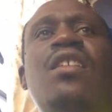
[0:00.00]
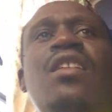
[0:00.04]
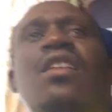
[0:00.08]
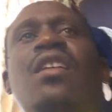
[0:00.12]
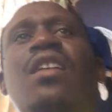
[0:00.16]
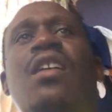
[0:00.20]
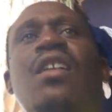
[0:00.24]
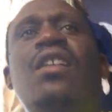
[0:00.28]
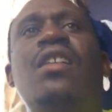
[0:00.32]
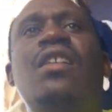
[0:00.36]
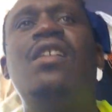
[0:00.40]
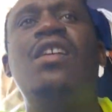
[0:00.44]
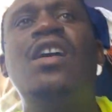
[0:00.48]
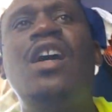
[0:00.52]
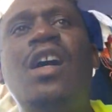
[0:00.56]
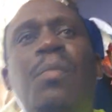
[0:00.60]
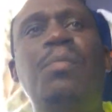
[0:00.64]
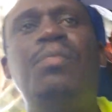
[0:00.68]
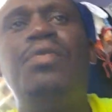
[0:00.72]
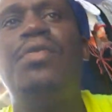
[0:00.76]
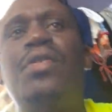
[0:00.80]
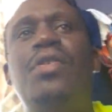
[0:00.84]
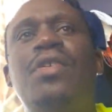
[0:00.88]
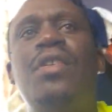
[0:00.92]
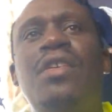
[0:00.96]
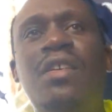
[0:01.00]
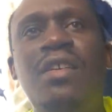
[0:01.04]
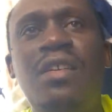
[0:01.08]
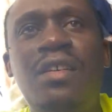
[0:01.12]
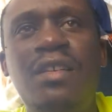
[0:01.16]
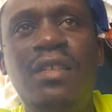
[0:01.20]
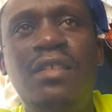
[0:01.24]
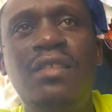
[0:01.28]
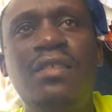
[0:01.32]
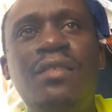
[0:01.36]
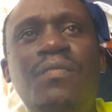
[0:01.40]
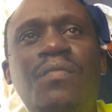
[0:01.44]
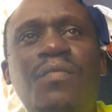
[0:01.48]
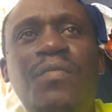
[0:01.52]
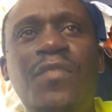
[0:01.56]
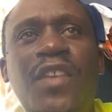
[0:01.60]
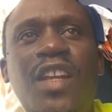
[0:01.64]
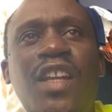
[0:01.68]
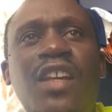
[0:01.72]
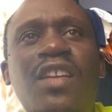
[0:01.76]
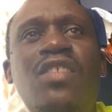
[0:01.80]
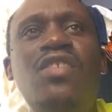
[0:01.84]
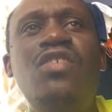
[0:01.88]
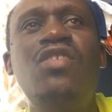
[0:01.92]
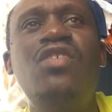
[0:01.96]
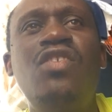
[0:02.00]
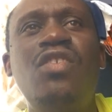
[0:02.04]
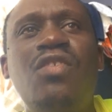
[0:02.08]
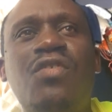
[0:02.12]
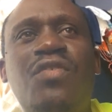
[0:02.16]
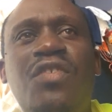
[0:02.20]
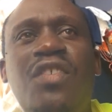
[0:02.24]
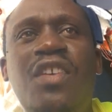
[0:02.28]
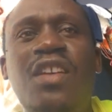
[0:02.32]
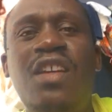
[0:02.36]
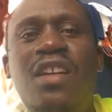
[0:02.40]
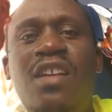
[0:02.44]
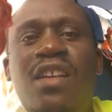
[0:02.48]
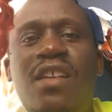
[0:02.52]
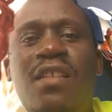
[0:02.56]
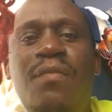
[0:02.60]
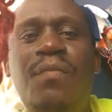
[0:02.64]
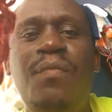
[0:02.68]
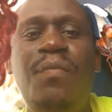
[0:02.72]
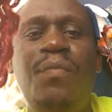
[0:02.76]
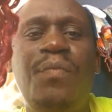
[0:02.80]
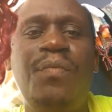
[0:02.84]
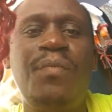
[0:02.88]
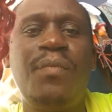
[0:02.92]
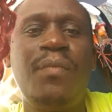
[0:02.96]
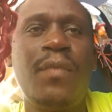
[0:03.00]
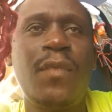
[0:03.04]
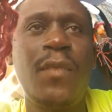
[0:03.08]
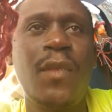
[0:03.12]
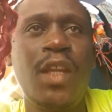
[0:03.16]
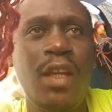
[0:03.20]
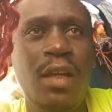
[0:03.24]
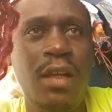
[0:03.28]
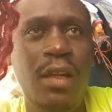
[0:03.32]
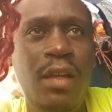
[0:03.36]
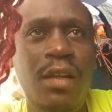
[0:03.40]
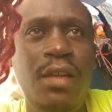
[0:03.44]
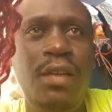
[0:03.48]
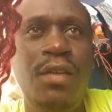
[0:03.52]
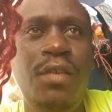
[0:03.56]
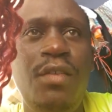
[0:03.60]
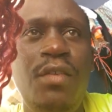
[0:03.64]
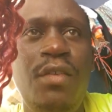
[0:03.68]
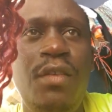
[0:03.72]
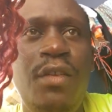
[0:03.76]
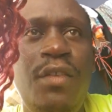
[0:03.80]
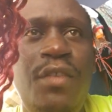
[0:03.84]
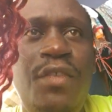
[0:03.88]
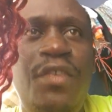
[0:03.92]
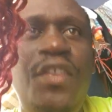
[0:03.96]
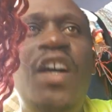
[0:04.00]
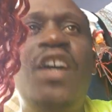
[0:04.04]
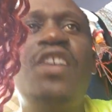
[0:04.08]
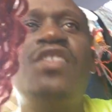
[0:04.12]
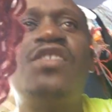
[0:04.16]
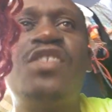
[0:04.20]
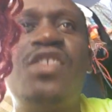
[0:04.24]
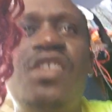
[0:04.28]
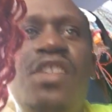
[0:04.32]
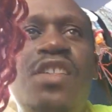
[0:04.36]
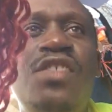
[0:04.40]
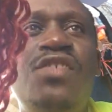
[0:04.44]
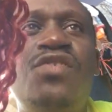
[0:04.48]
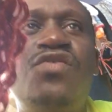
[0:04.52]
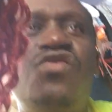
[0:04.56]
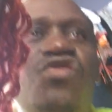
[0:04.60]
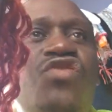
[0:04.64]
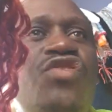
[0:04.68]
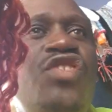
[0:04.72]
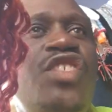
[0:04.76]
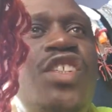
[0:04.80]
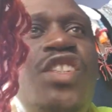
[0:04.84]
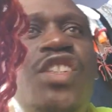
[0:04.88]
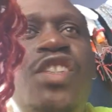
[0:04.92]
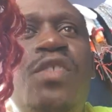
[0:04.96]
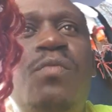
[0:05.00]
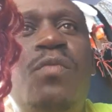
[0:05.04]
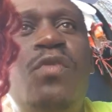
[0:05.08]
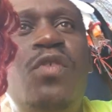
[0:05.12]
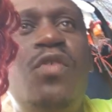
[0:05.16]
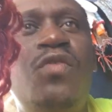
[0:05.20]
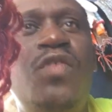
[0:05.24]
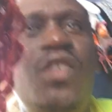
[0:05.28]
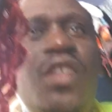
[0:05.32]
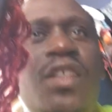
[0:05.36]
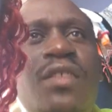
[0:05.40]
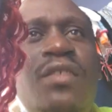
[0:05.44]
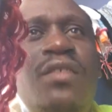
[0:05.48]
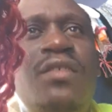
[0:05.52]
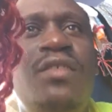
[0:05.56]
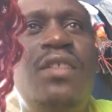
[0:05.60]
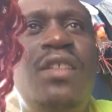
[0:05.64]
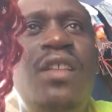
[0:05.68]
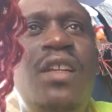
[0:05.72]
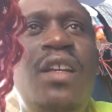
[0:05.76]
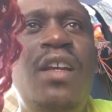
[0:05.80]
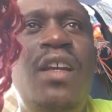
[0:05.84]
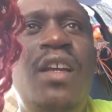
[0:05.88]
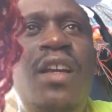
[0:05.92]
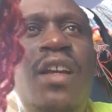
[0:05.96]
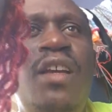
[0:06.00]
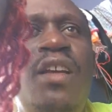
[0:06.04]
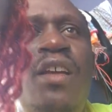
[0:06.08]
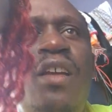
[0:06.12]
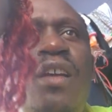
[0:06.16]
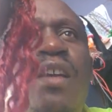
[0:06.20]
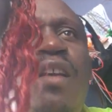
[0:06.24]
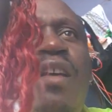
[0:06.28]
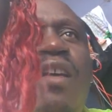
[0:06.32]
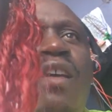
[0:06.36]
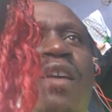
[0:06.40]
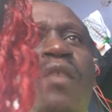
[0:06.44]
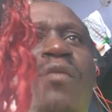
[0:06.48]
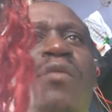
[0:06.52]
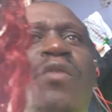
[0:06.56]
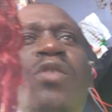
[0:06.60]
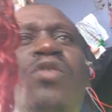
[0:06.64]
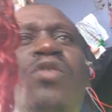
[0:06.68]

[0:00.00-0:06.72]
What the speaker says: and cap in New York City. That is really moving. If you